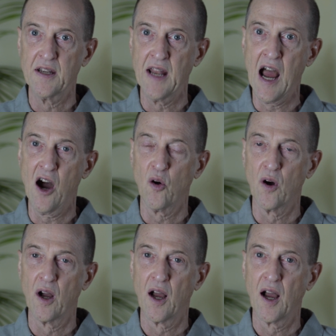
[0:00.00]
Now,
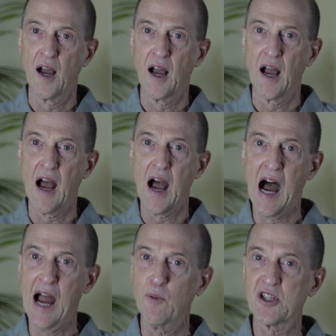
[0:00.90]

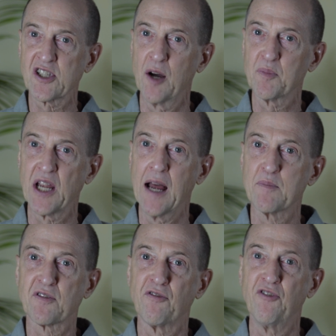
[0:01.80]
I will
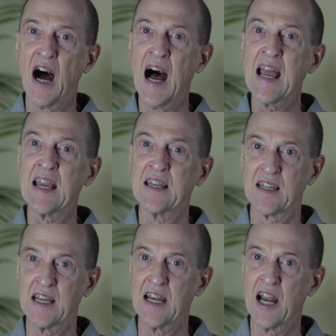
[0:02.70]
sometimes find
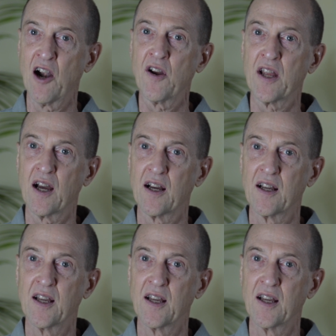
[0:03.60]
an area